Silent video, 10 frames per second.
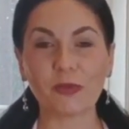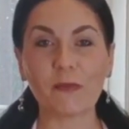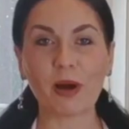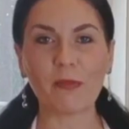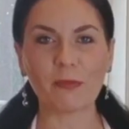My
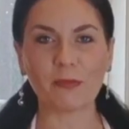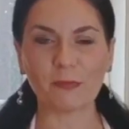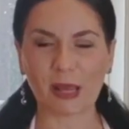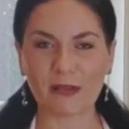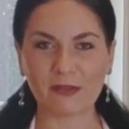mom
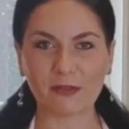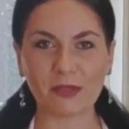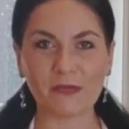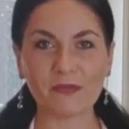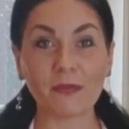made for
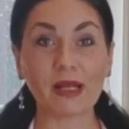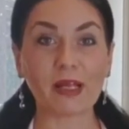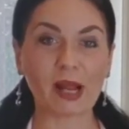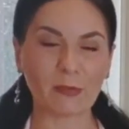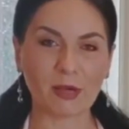me, my
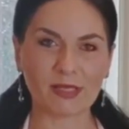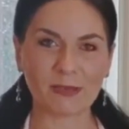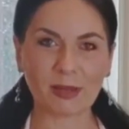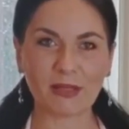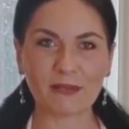
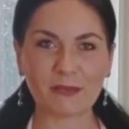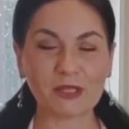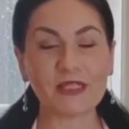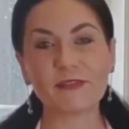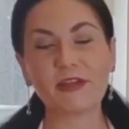grandmother made for
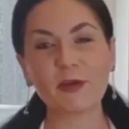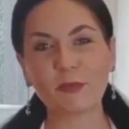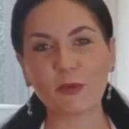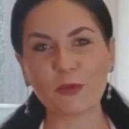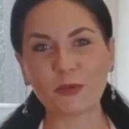me. It's
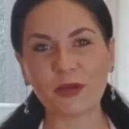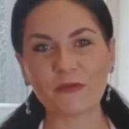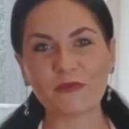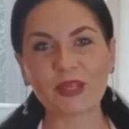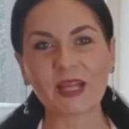very
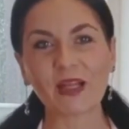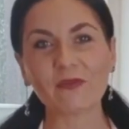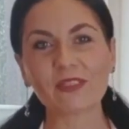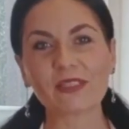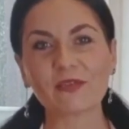popular and
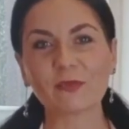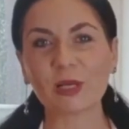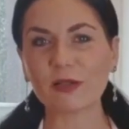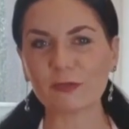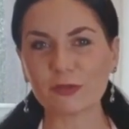was a
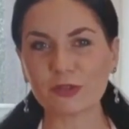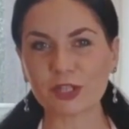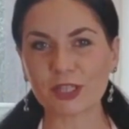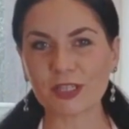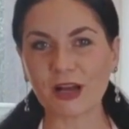wonderful
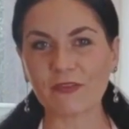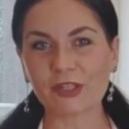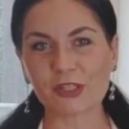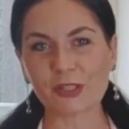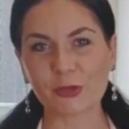treat
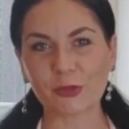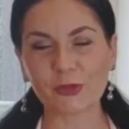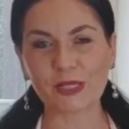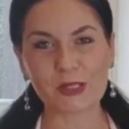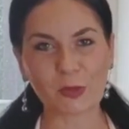after
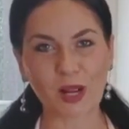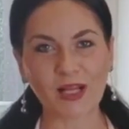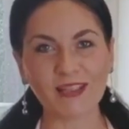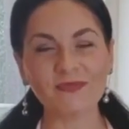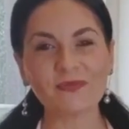school as
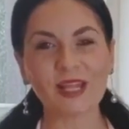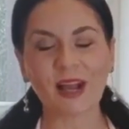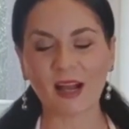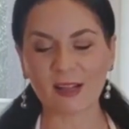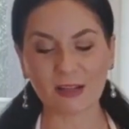well.
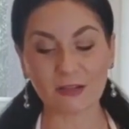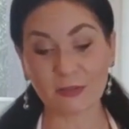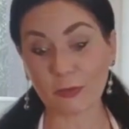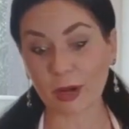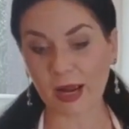I love
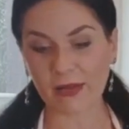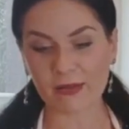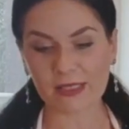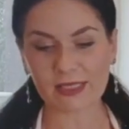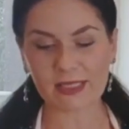for
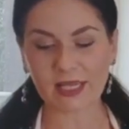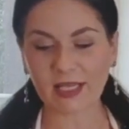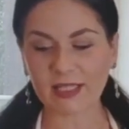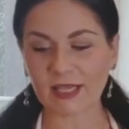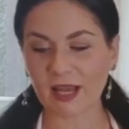breakfast
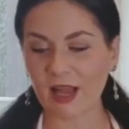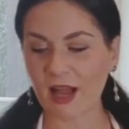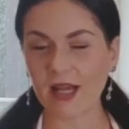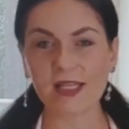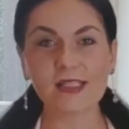and
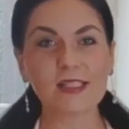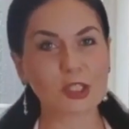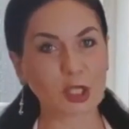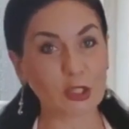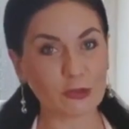it's
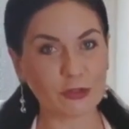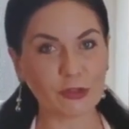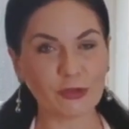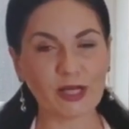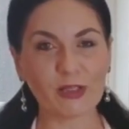good for
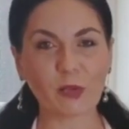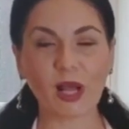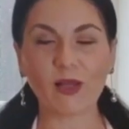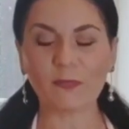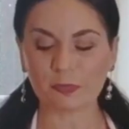you as
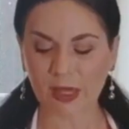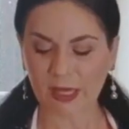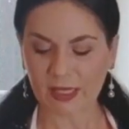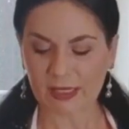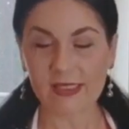well.
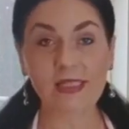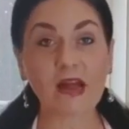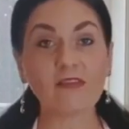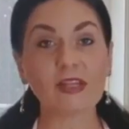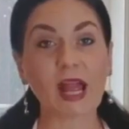It's
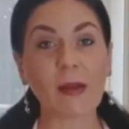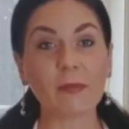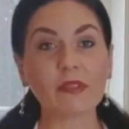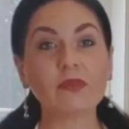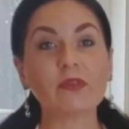stuffed
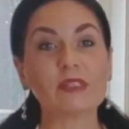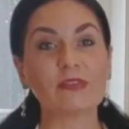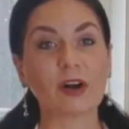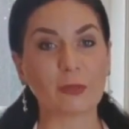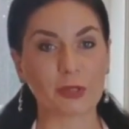apple with
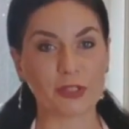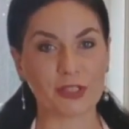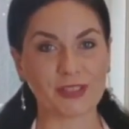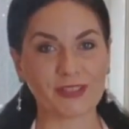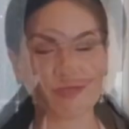farmer's
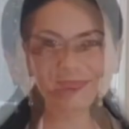cheese.